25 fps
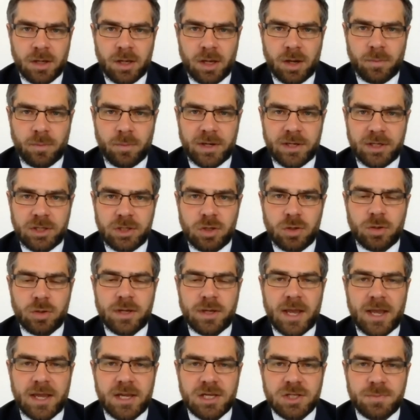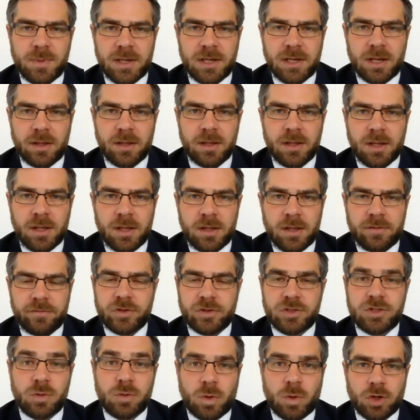and when the UK has been the
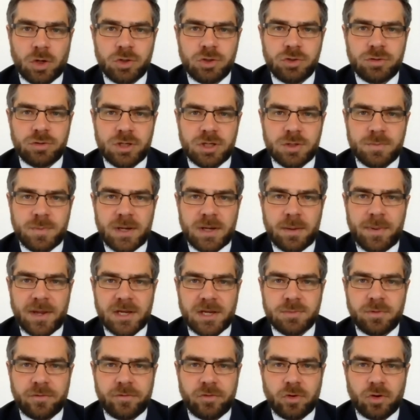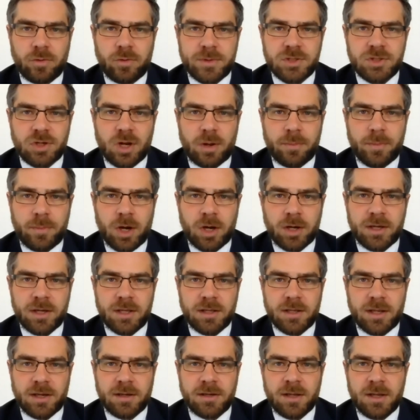FTSE 100 has been the best performing stock
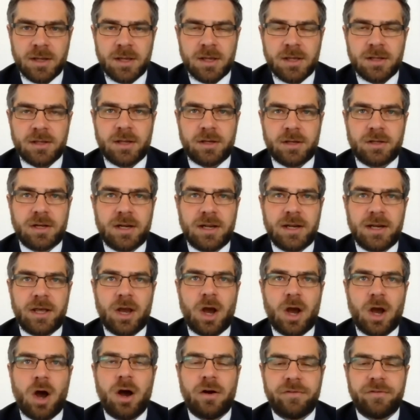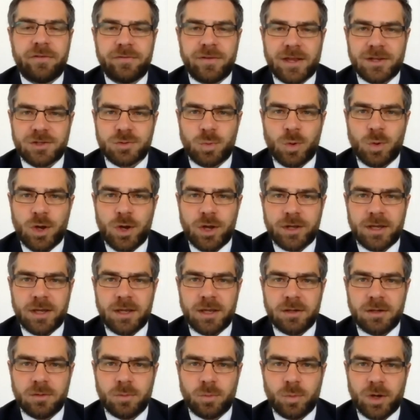market, then then clearly half of that's
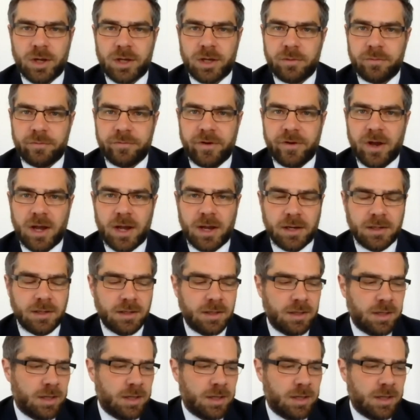working working fine.